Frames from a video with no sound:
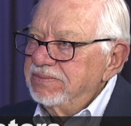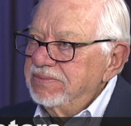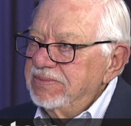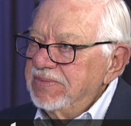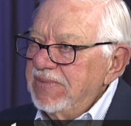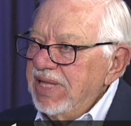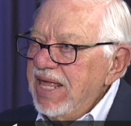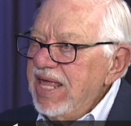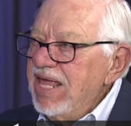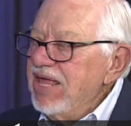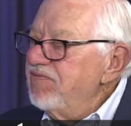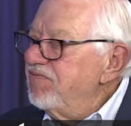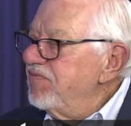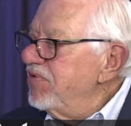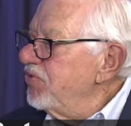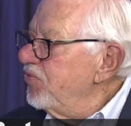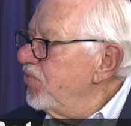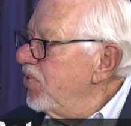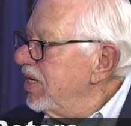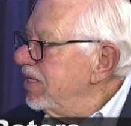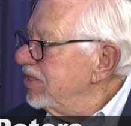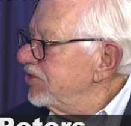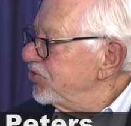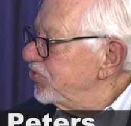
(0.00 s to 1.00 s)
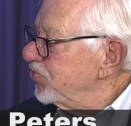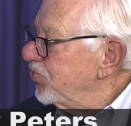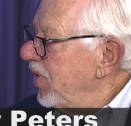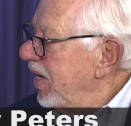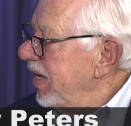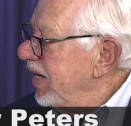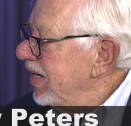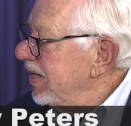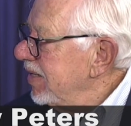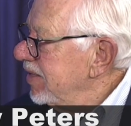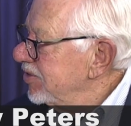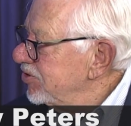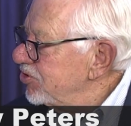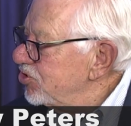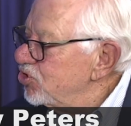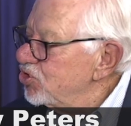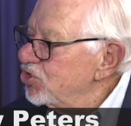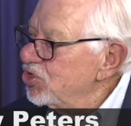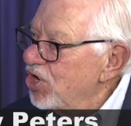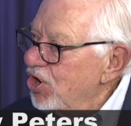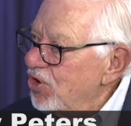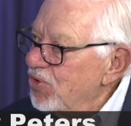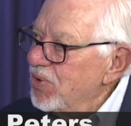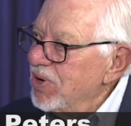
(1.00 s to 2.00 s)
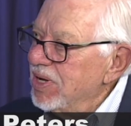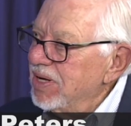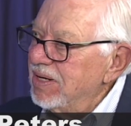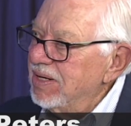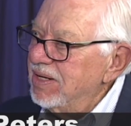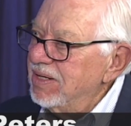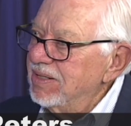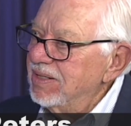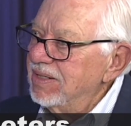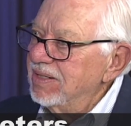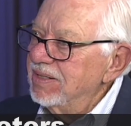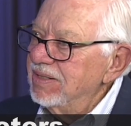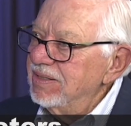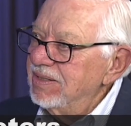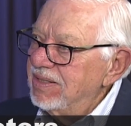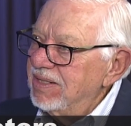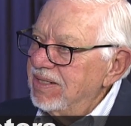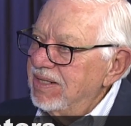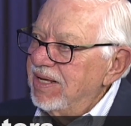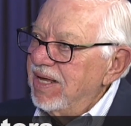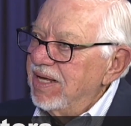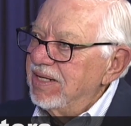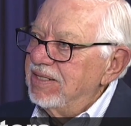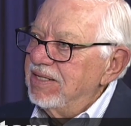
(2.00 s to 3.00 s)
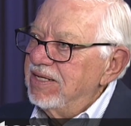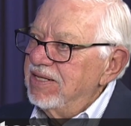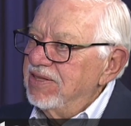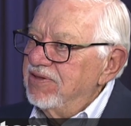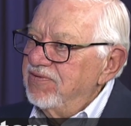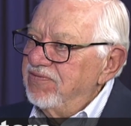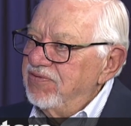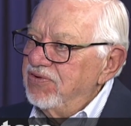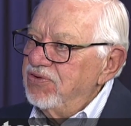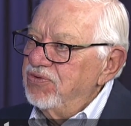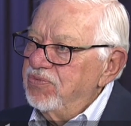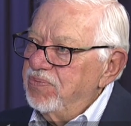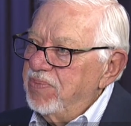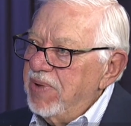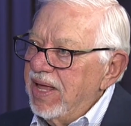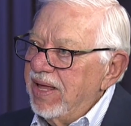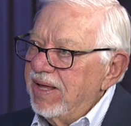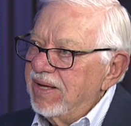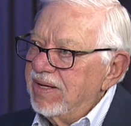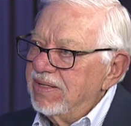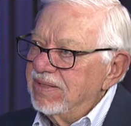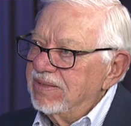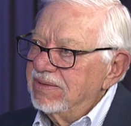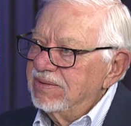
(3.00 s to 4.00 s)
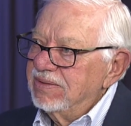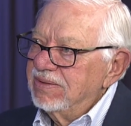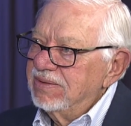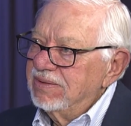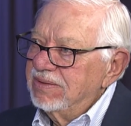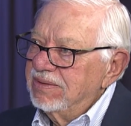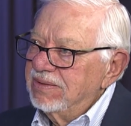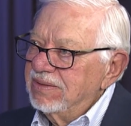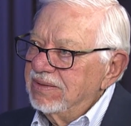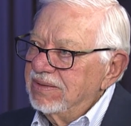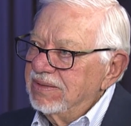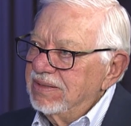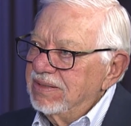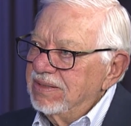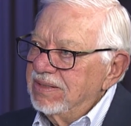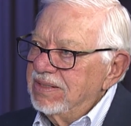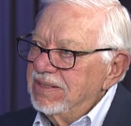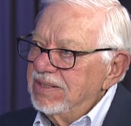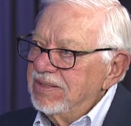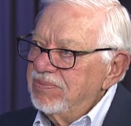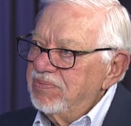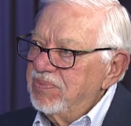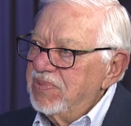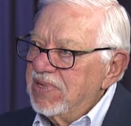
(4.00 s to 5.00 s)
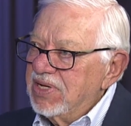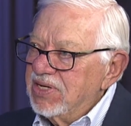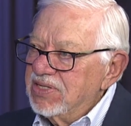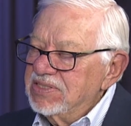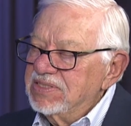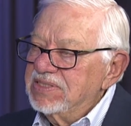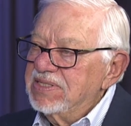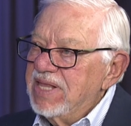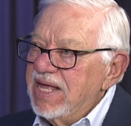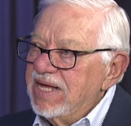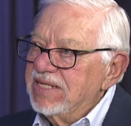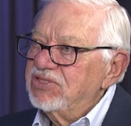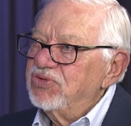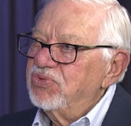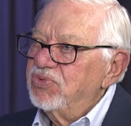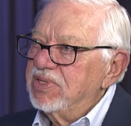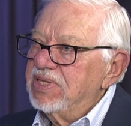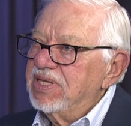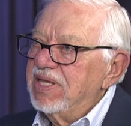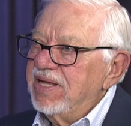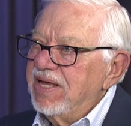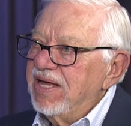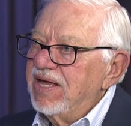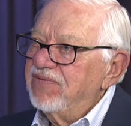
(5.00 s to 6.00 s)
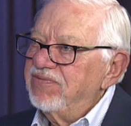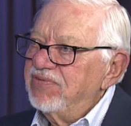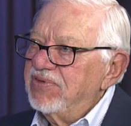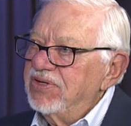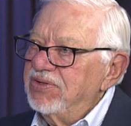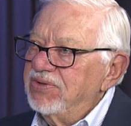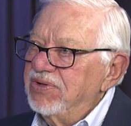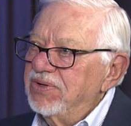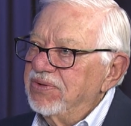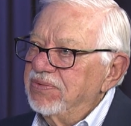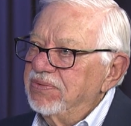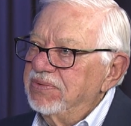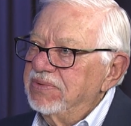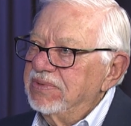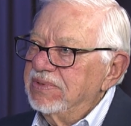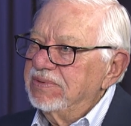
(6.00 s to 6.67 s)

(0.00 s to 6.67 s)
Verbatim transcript: even when it's raining and snowing, to get to the food bank, because that's what they have to do.